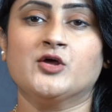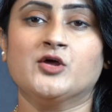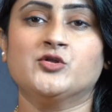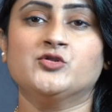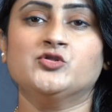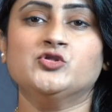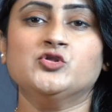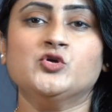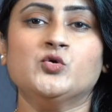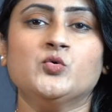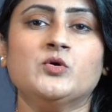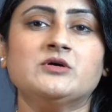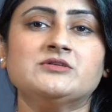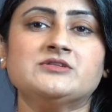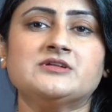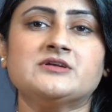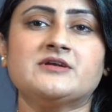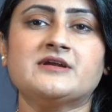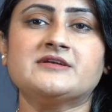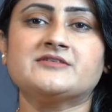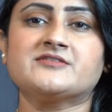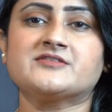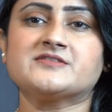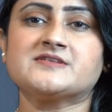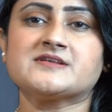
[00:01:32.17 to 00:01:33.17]
No other
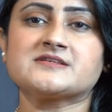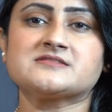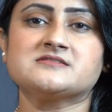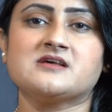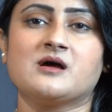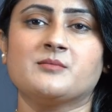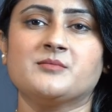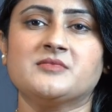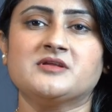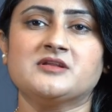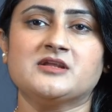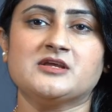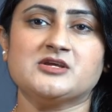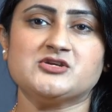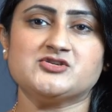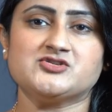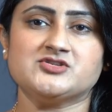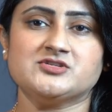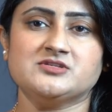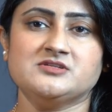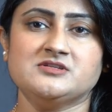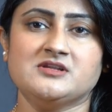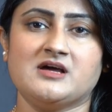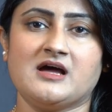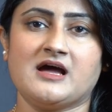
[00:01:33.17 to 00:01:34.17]
entrance
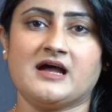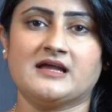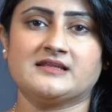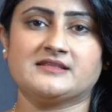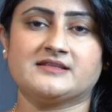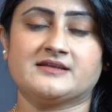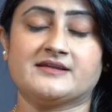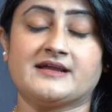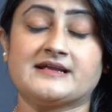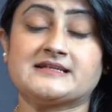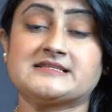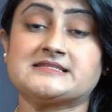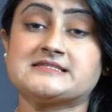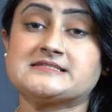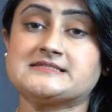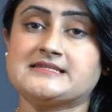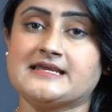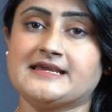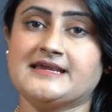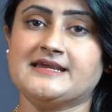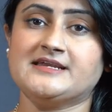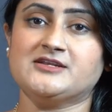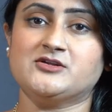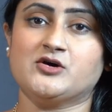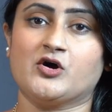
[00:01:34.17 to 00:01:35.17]
examination, either at
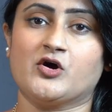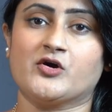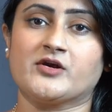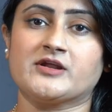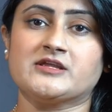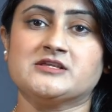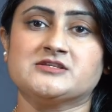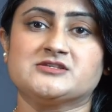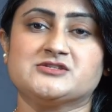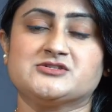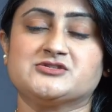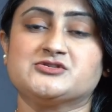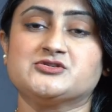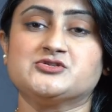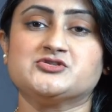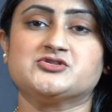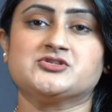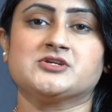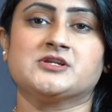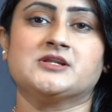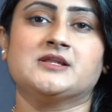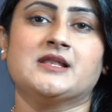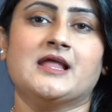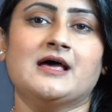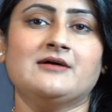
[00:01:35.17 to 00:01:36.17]
state or
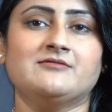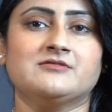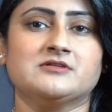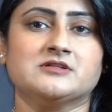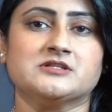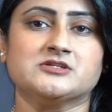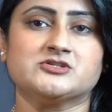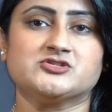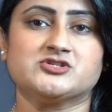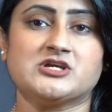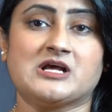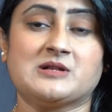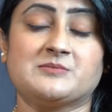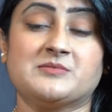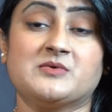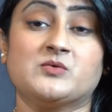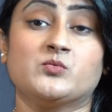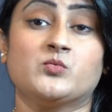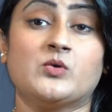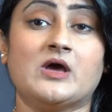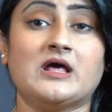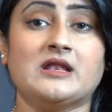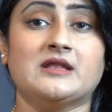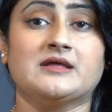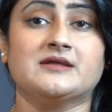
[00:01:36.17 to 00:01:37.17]
institution level, shall be
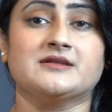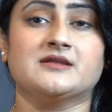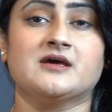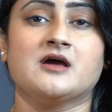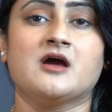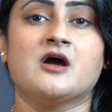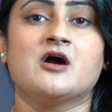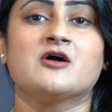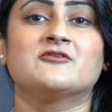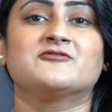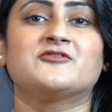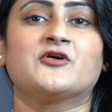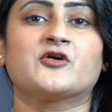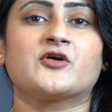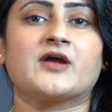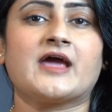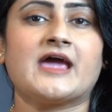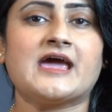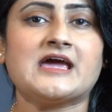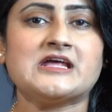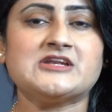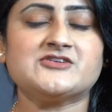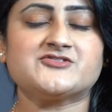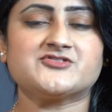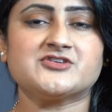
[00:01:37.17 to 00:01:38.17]
valid for
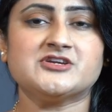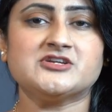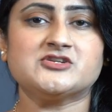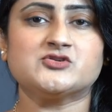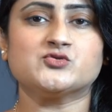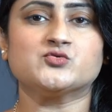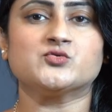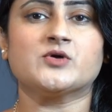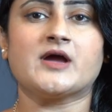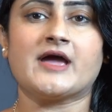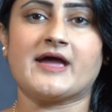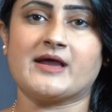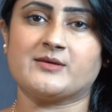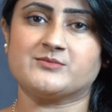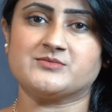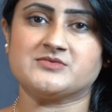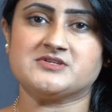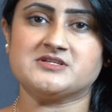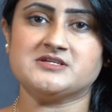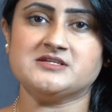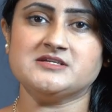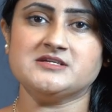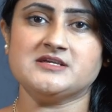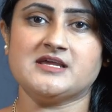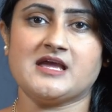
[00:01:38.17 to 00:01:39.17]
entry to
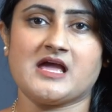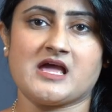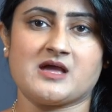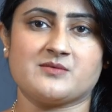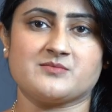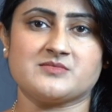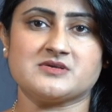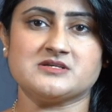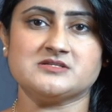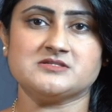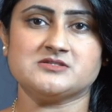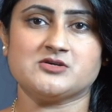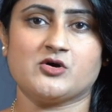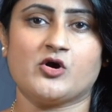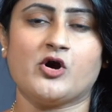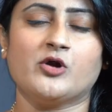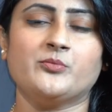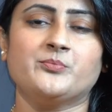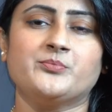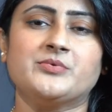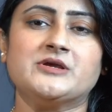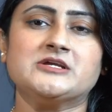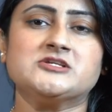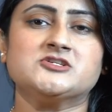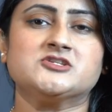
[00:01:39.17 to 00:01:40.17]
MD, MS or
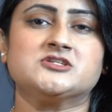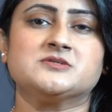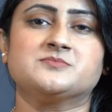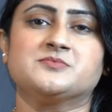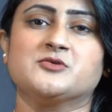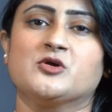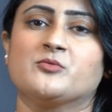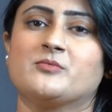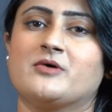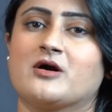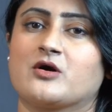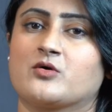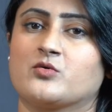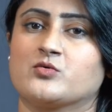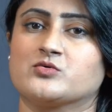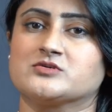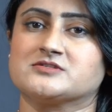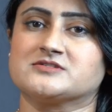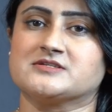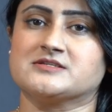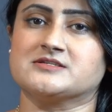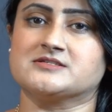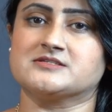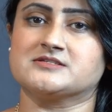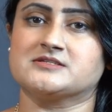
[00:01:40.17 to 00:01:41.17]
PG Diploma
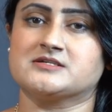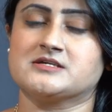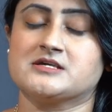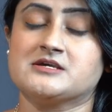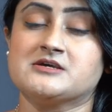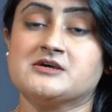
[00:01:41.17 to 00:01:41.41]
Courses.